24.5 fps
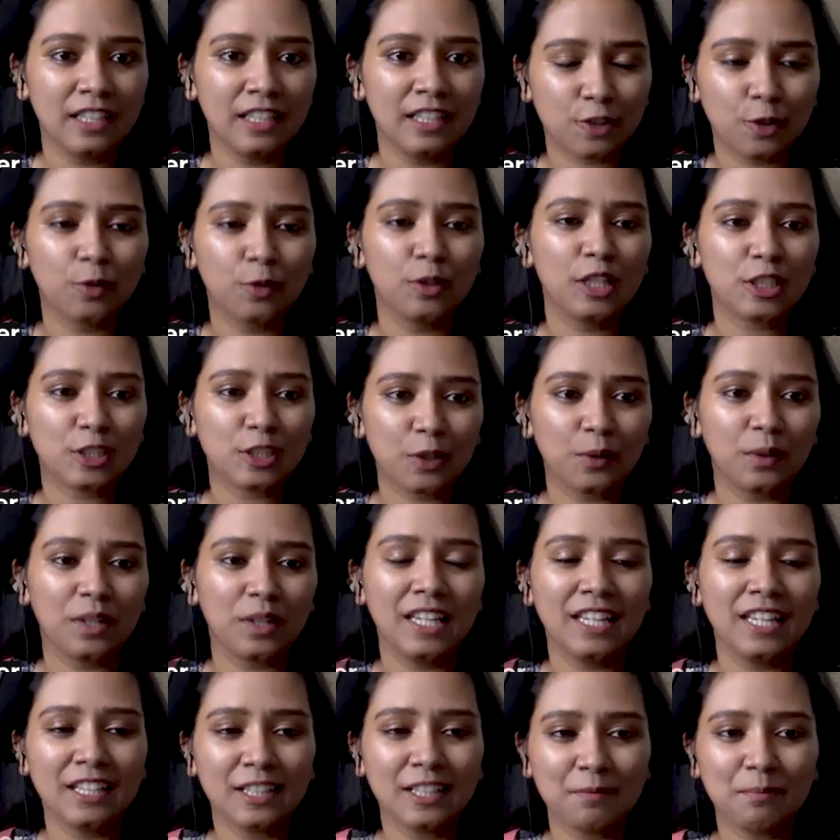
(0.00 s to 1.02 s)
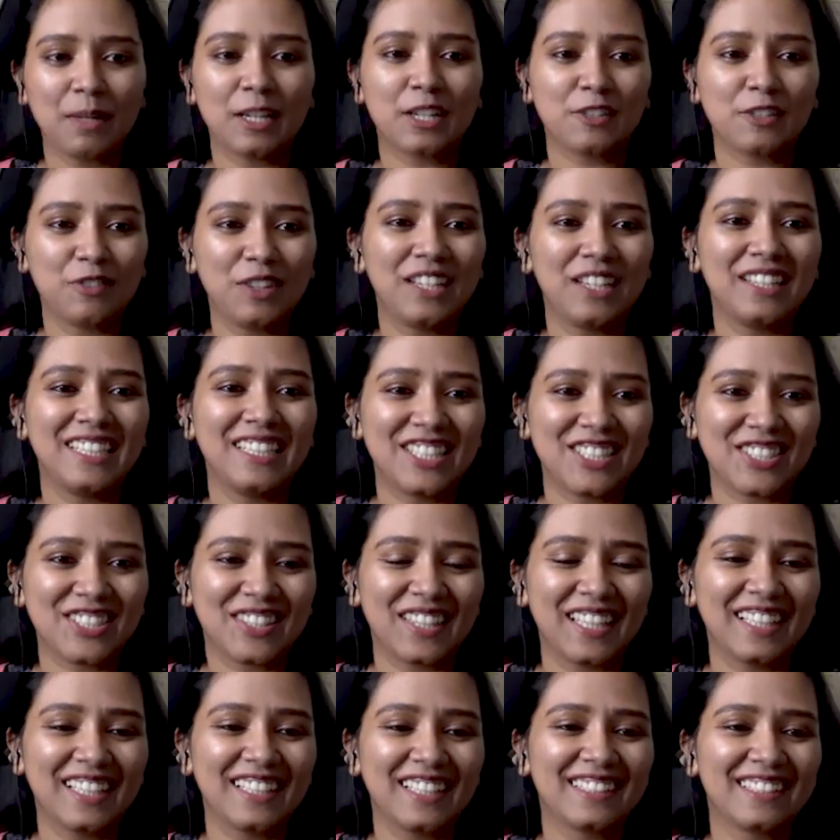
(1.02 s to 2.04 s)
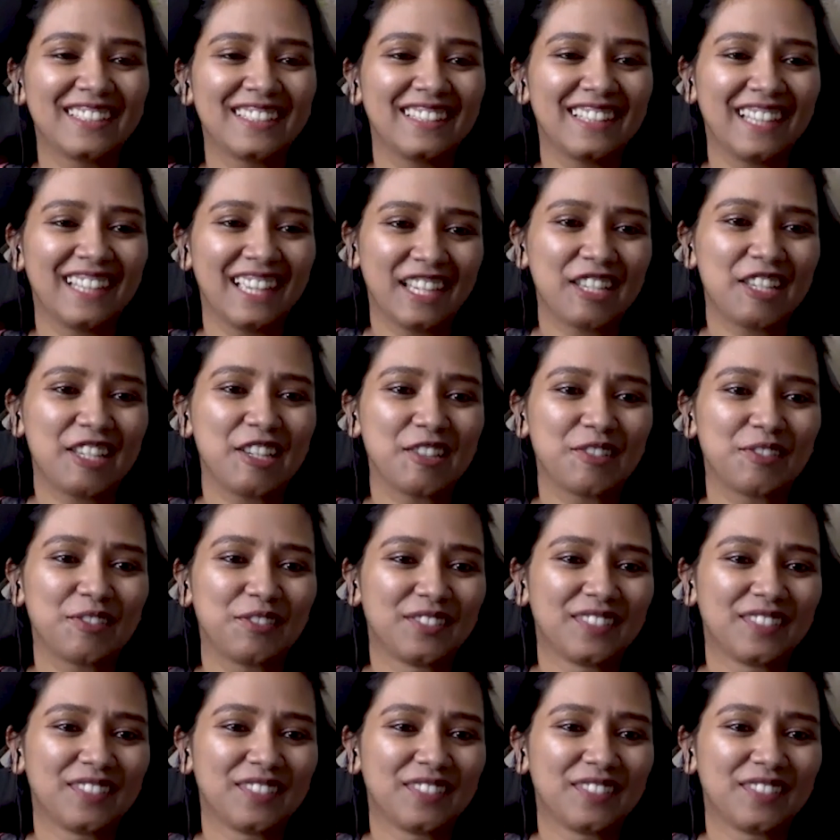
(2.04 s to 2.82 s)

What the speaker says: Slowly, but we'll reach there. Thank you.